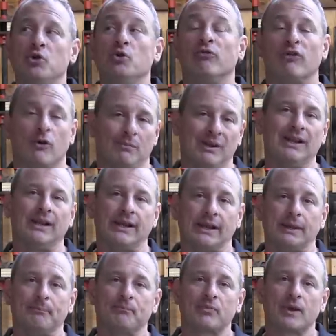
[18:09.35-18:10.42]

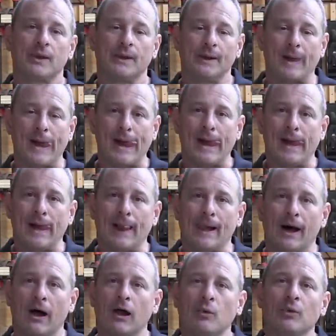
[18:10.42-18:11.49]
maneuverability.
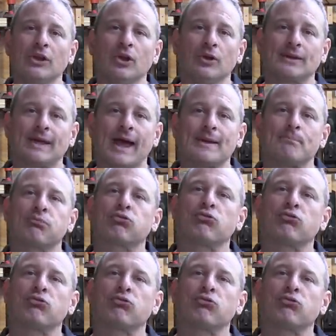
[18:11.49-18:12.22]
All right, we looked at